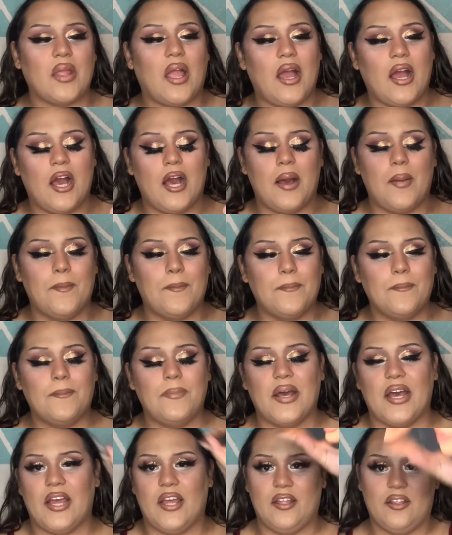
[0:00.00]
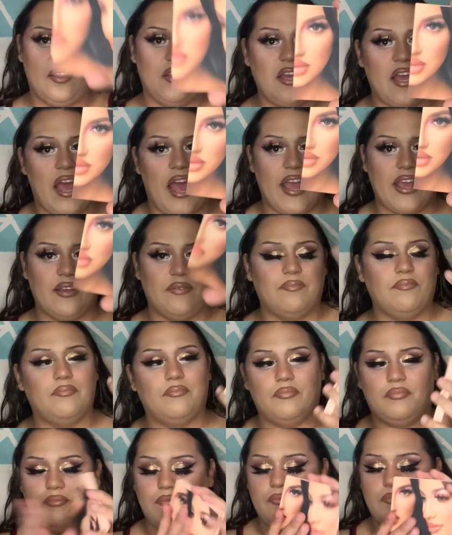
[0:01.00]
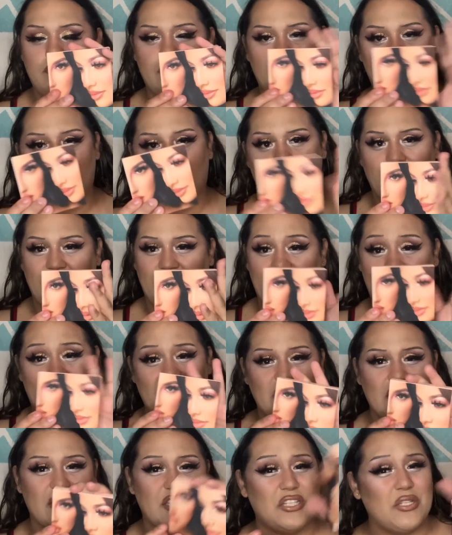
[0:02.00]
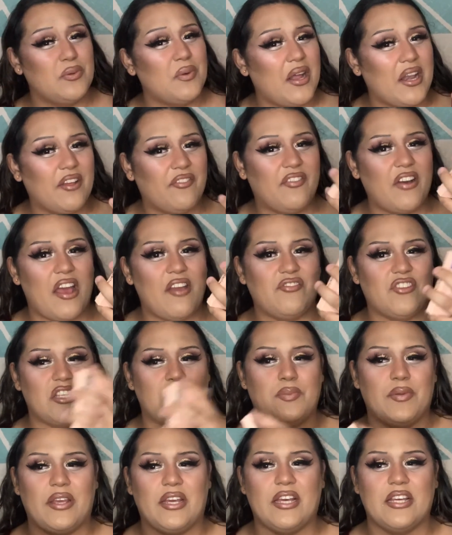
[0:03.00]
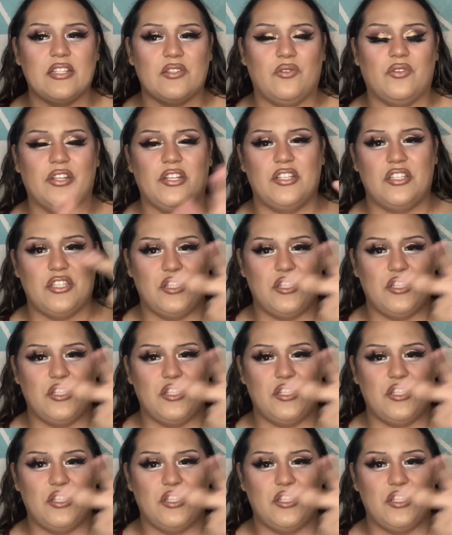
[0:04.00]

But I would give this a 2 out of 5 just because only